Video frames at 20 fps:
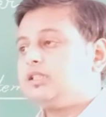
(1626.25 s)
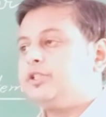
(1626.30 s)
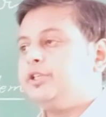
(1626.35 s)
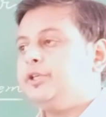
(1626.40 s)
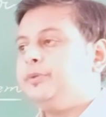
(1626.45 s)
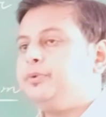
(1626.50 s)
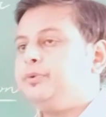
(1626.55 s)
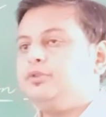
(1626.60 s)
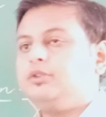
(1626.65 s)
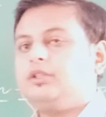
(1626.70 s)

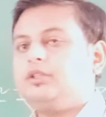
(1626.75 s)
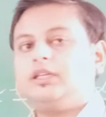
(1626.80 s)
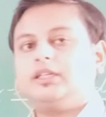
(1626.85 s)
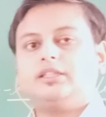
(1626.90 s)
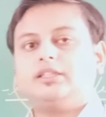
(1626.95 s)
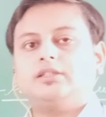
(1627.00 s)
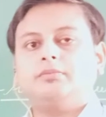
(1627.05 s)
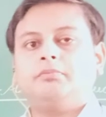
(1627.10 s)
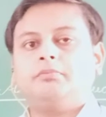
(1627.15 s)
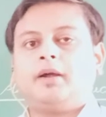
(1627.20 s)
CPU that
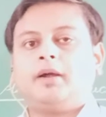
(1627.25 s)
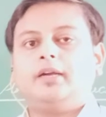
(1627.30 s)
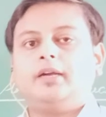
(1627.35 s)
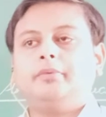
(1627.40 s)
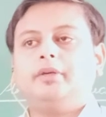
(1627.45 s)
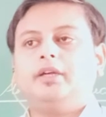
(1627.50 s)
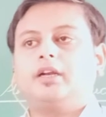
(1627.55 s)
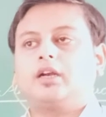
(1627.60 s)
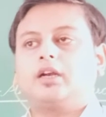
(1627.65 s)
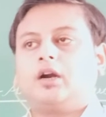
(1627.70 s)
is
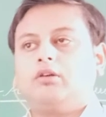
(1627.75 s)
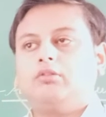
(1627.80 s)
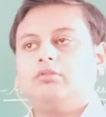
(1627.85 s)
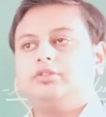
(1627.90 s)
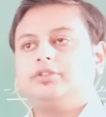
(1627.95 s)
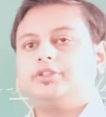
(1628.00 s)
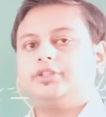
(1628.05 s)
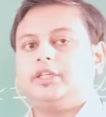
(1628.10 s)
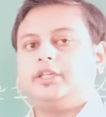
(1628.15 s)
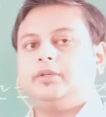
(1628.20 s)
might be a
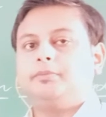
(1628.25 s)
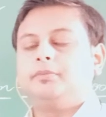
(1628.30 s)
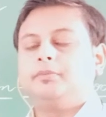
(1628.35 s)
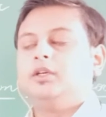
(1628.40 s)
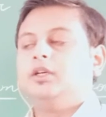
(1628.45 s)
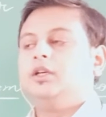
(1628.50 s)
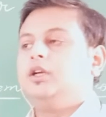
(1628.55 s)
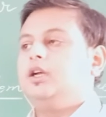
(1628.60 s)
round shape,